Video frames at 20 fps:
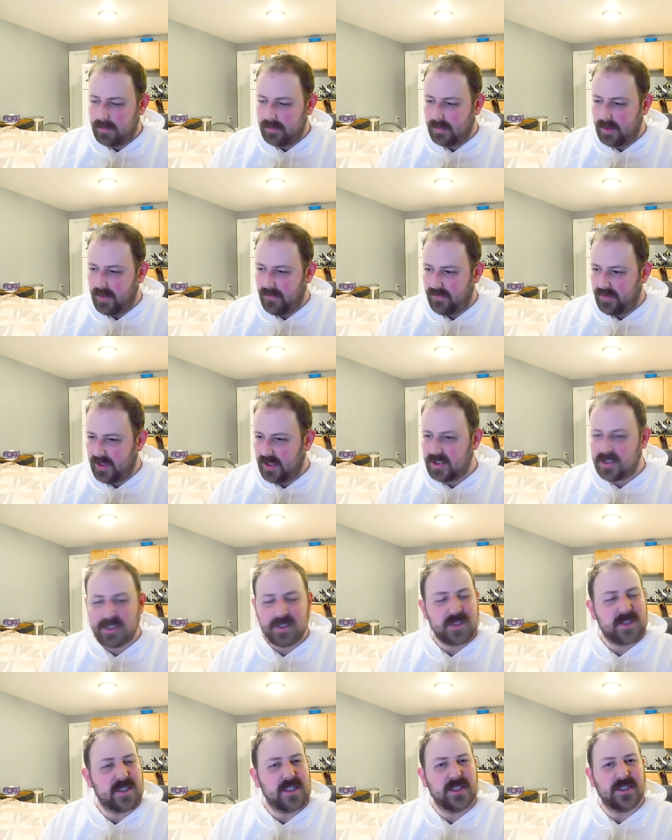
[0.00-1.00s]
If
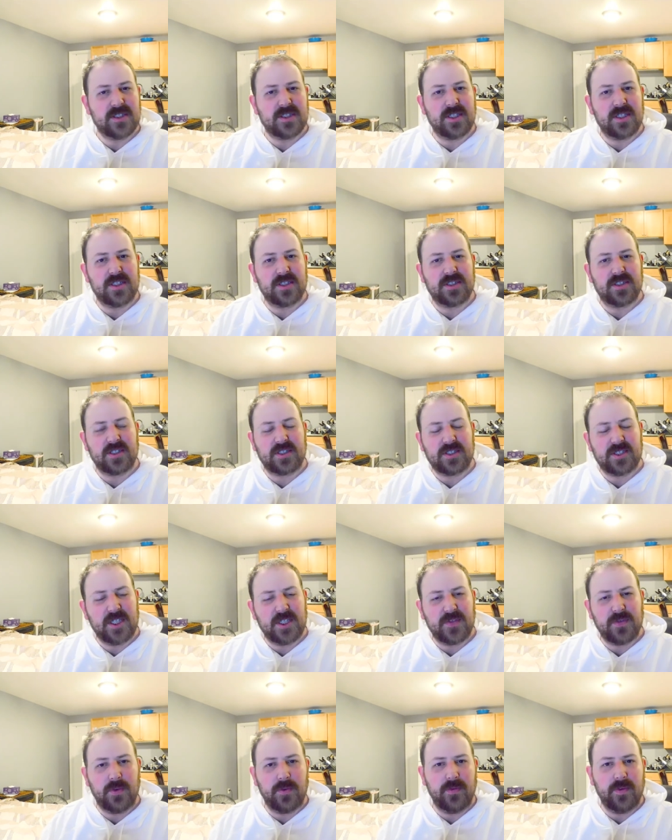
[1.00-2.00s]
this is a
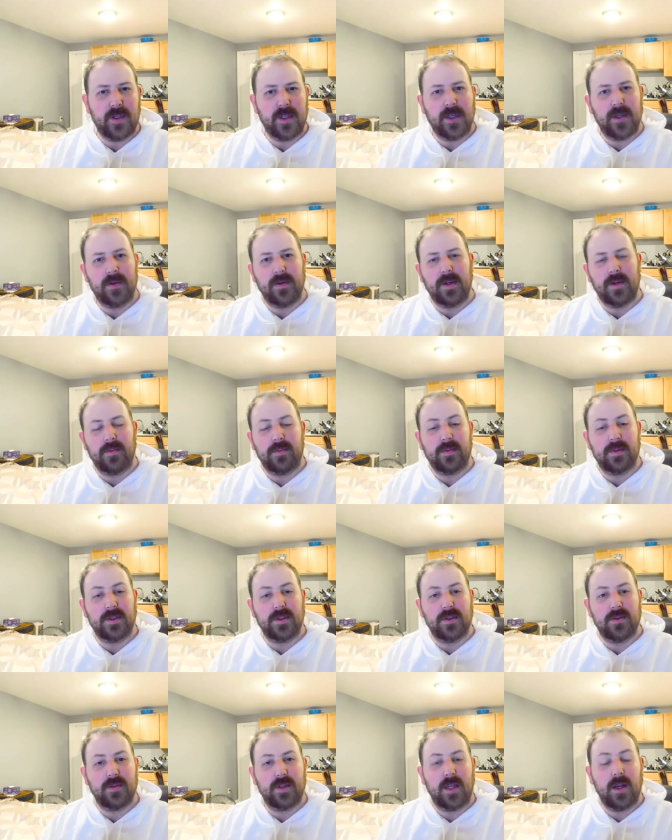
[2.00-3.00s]
successful video, I will be
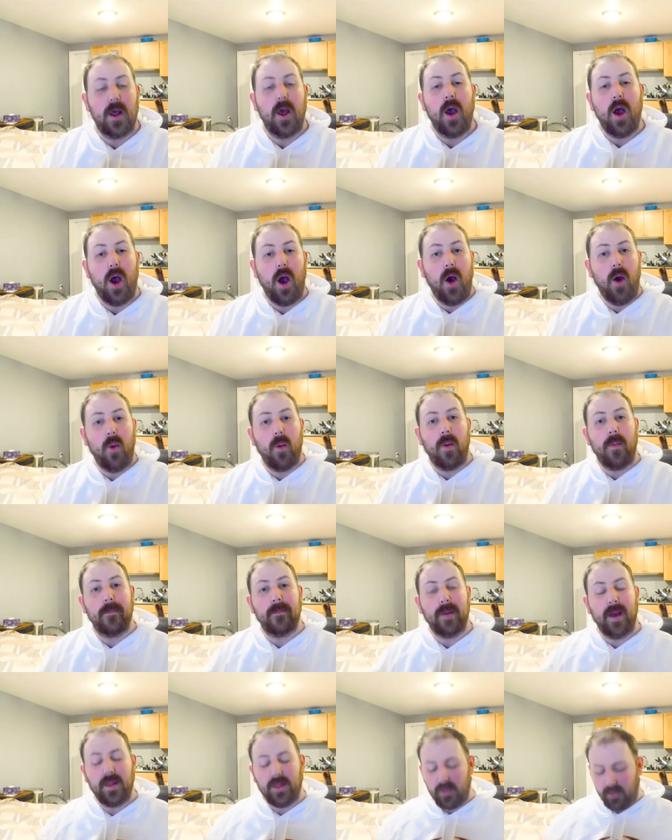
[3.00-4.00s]
doing that. Oh,
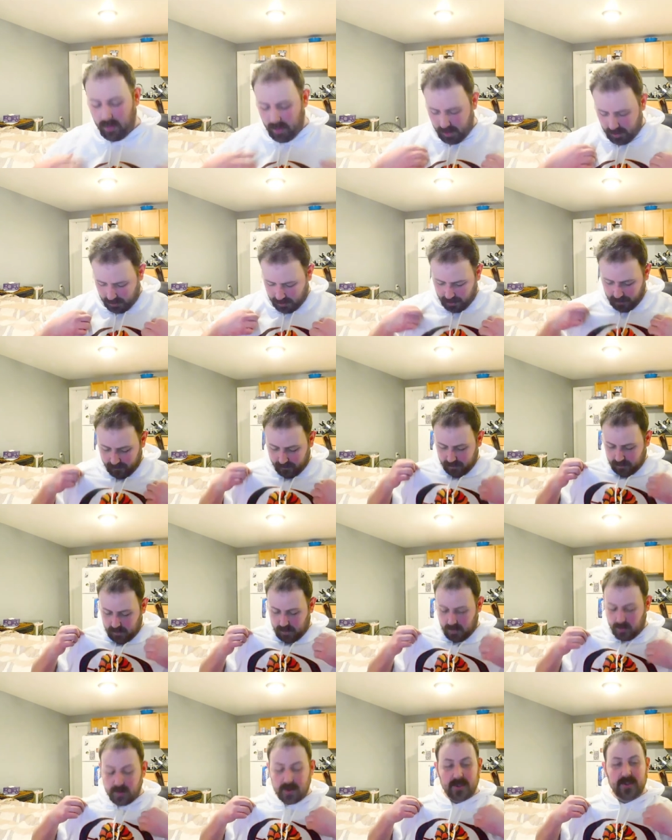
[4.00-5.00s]
by the way, have you
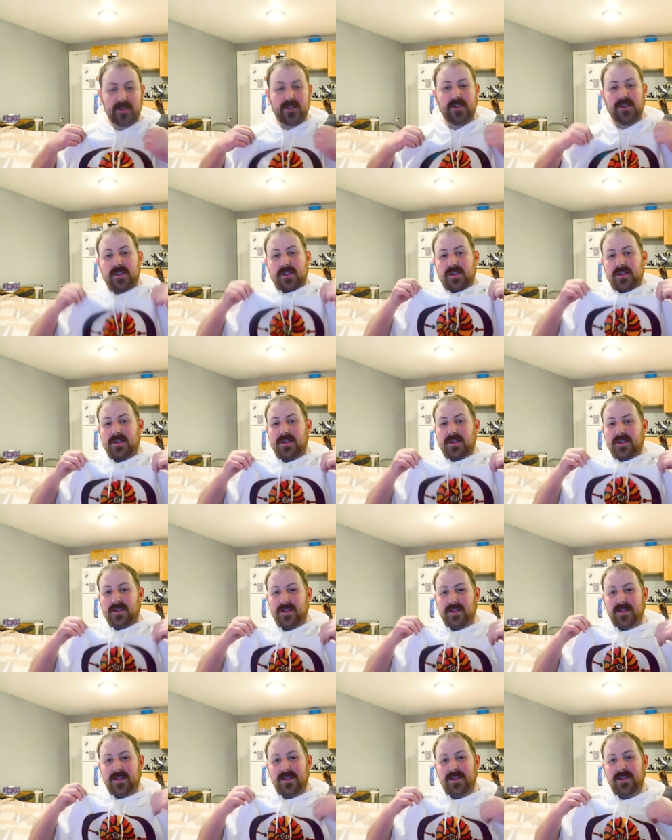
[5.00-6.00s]
noticed
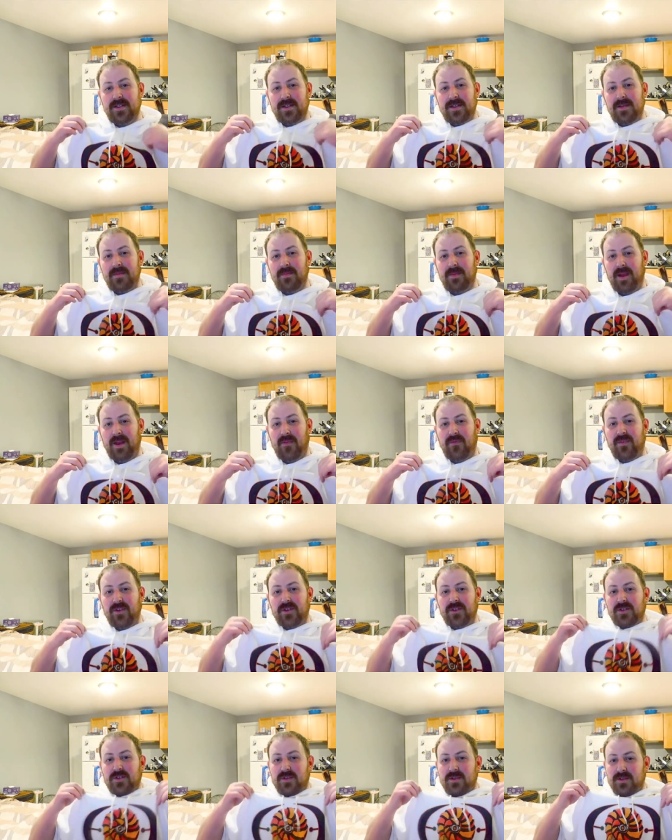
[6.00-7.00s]
my
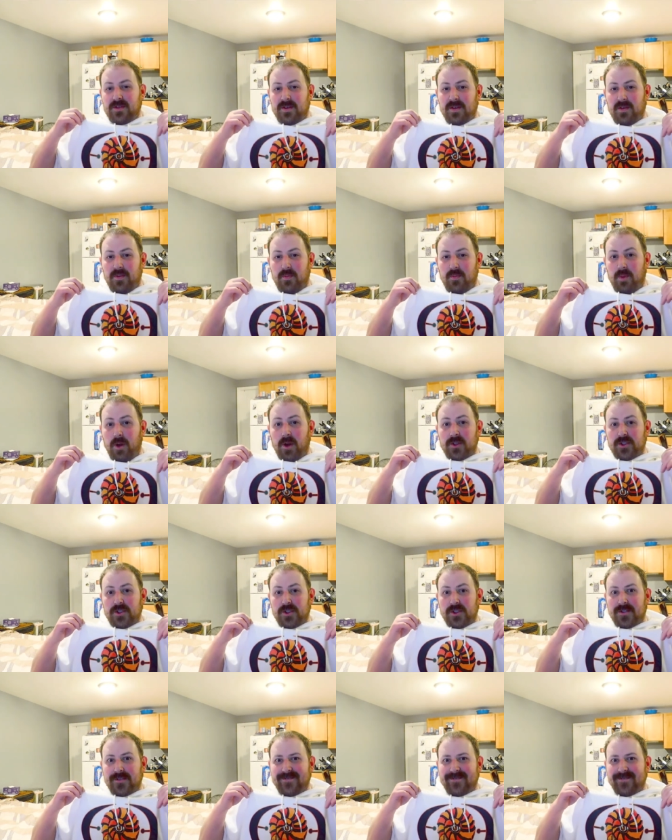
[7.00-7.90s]
official merch?